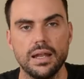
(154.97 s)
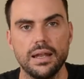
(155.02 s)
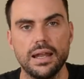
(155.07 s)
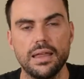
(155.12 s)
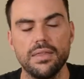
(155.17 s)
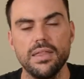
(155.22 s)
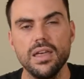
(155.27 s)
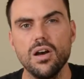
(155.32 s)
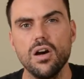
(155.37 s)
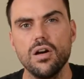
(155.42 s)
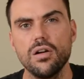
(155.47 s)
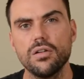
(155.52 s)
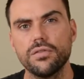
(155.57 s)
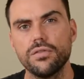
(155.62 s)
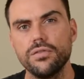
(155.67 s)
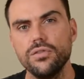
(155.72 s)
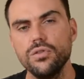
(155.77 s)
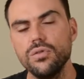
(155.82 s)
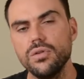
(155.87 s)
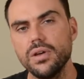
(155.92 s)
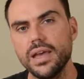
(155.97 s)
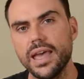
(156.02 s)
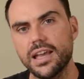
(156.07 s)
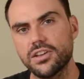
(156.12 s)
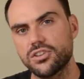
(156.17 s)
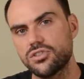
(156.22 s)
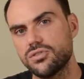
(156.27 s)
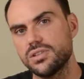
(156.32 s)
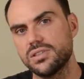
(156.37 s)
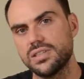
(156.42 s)
Now there are a few
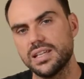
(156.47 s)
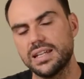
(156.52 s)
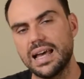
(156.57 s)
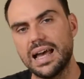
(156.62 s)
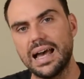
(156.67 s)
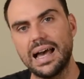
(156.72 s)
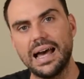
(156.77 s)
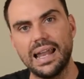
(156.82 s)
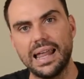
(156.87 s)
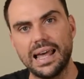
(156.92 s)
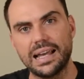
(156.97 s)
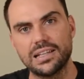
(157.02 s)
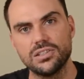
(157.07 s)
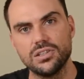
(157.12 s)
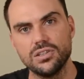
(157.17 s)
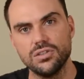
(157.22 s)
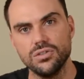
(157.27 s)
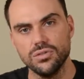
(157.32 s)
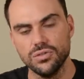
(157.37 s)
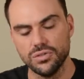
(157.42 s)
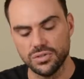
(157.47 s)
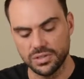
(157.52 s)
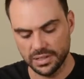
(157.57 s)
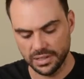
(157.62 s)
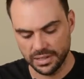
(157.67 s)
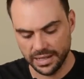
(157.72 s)
extras that I like to use.